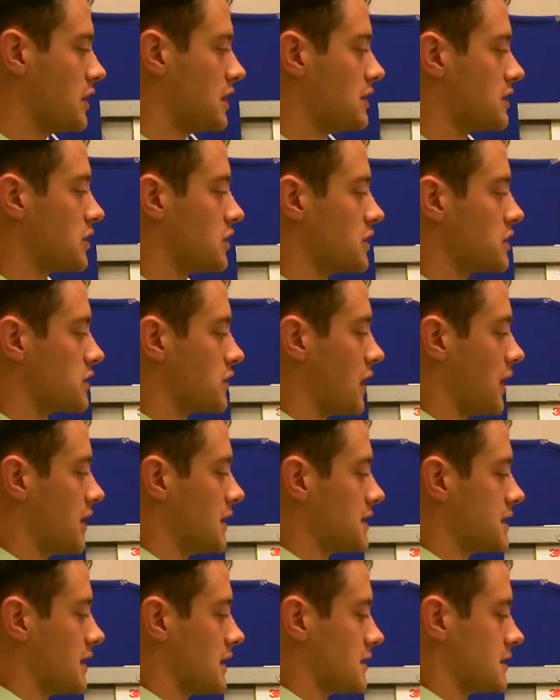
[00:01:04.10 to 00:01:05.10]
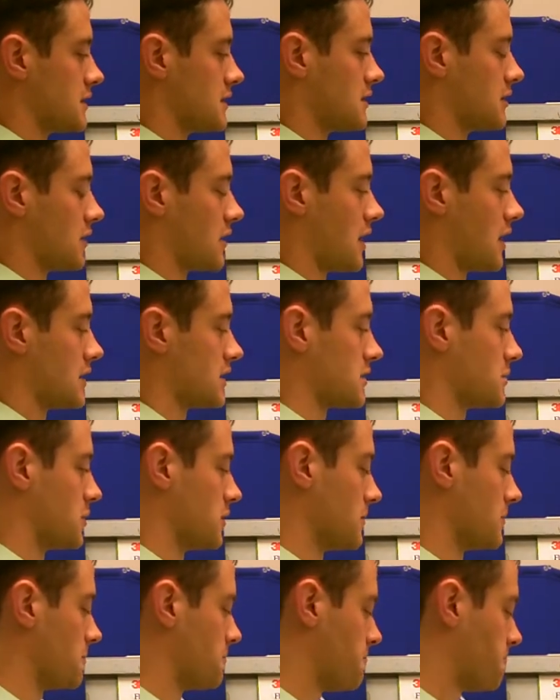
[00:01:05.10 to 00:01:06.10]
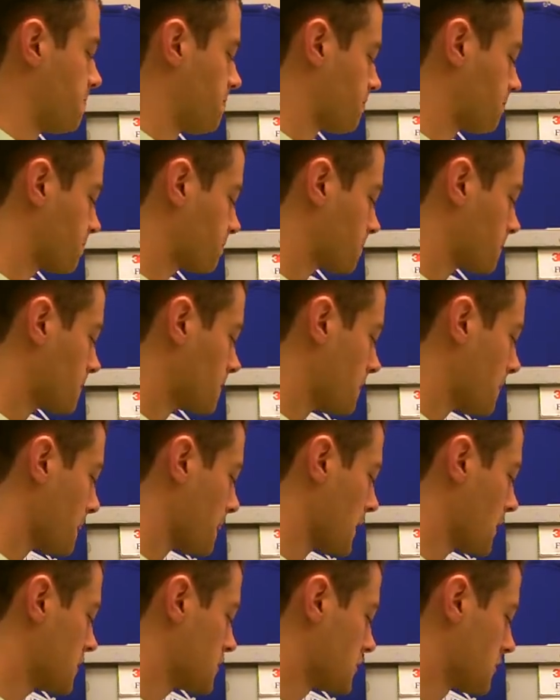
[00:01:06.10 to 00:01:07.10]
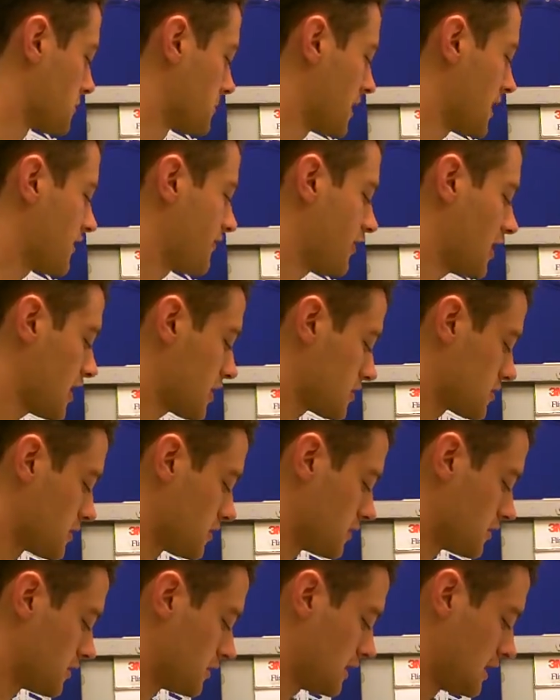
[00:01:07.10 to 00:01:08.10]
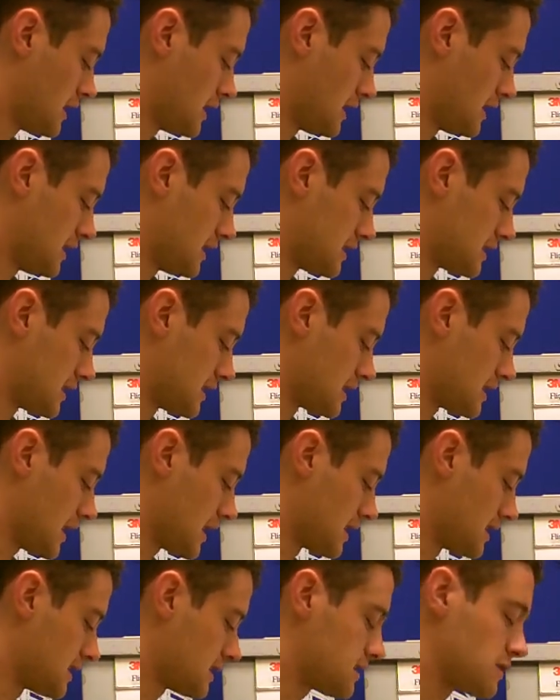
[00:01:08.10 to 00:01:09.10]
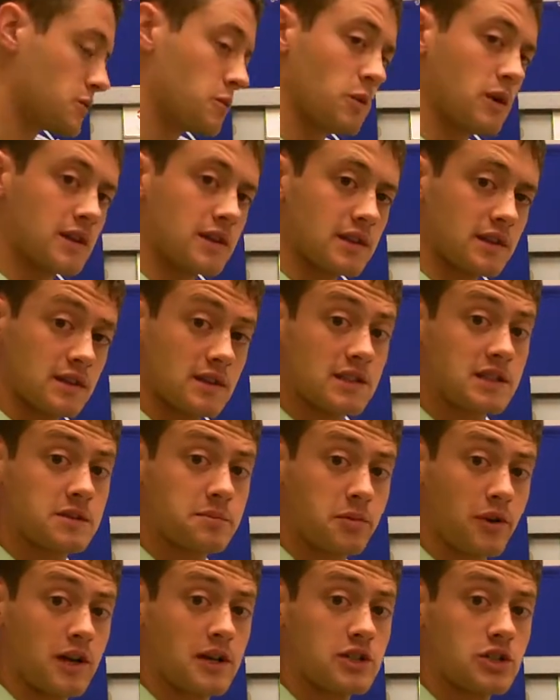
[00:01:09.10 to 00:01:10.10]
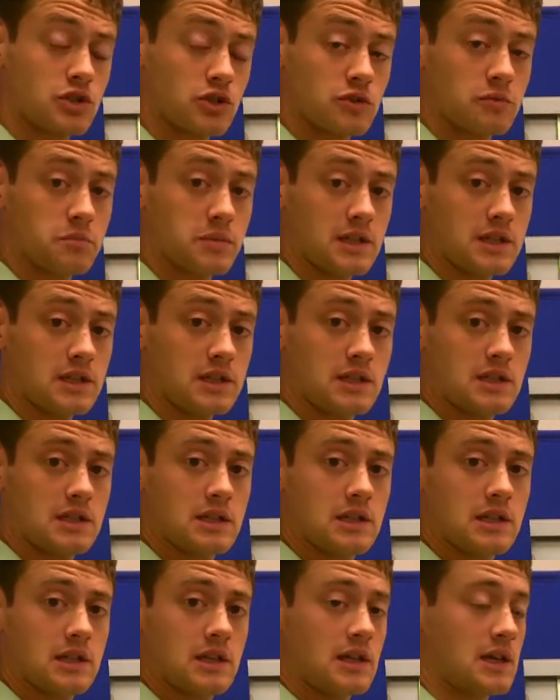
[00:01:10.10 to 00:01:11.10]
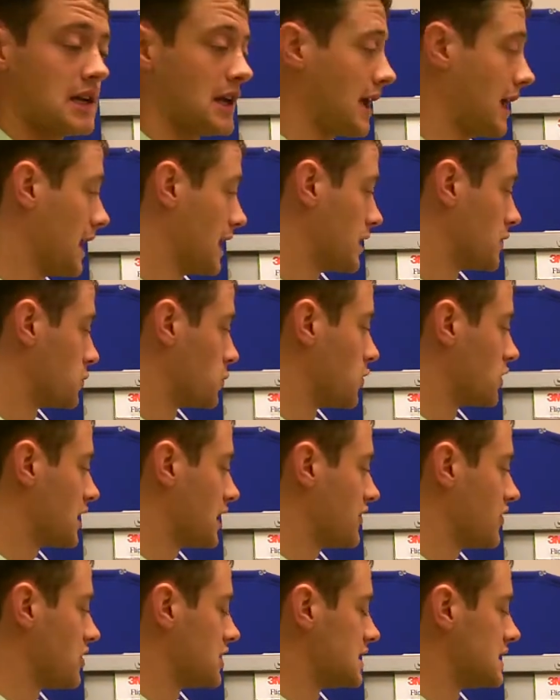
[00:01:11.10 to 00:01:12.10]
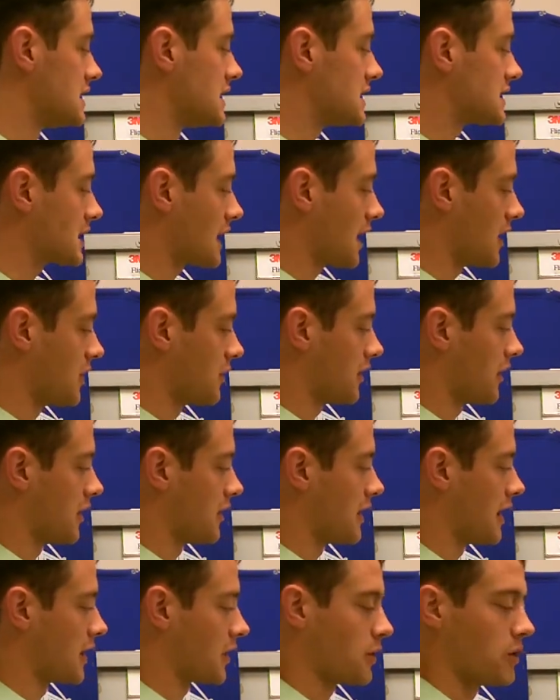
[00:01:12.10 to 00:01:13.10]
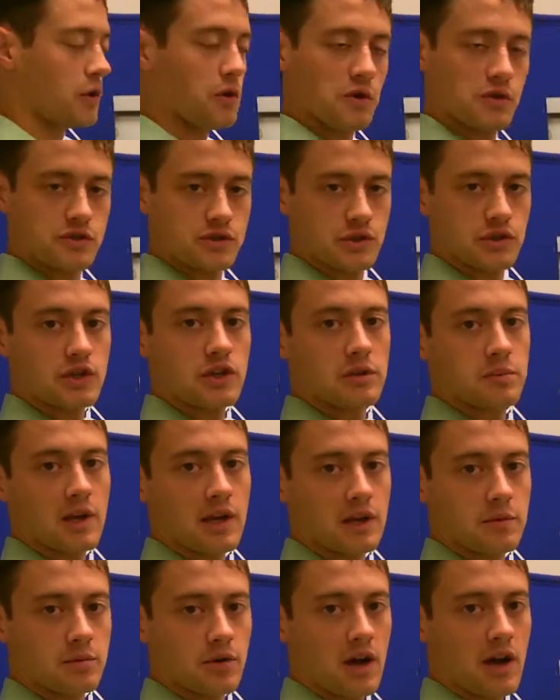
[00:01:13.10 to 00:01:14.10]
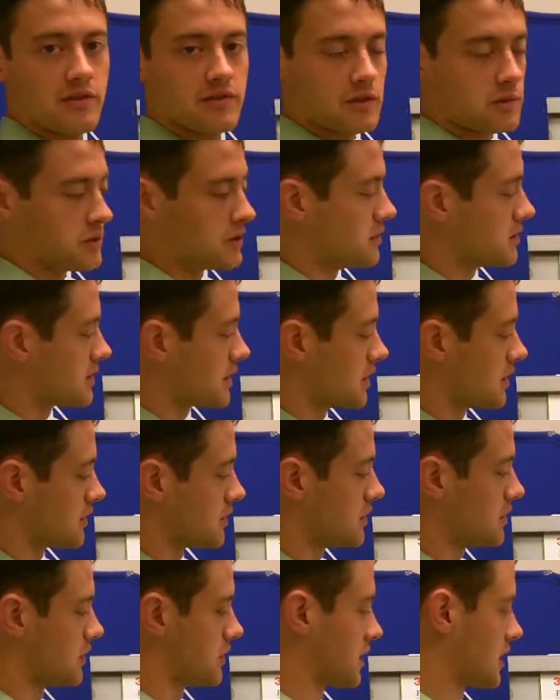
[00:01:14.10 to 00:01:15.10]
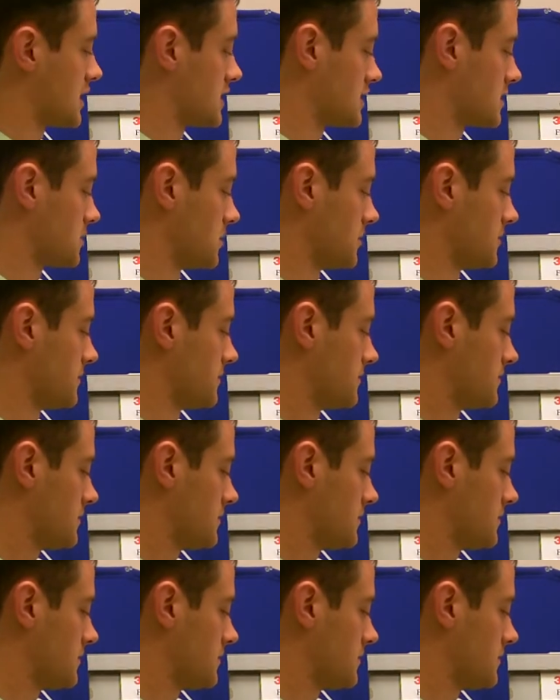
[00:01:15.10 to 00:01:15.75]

then turns around and sells it to a customer. So the manufacturer says, hey, this is what the list price should be, and we'll give you a discount on that Kohl's so you can make a profit when you sell it to your customer.